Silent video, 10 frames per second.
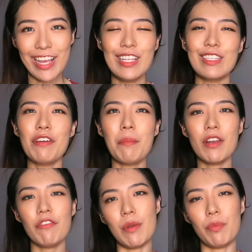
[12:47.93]
So for the
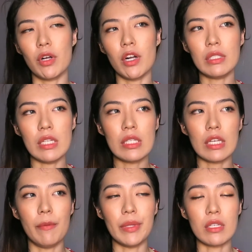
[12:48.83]
month of April, since
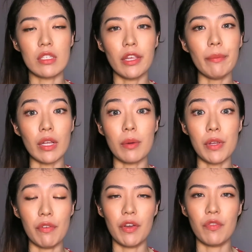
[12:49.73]
it's a circuit breaker period,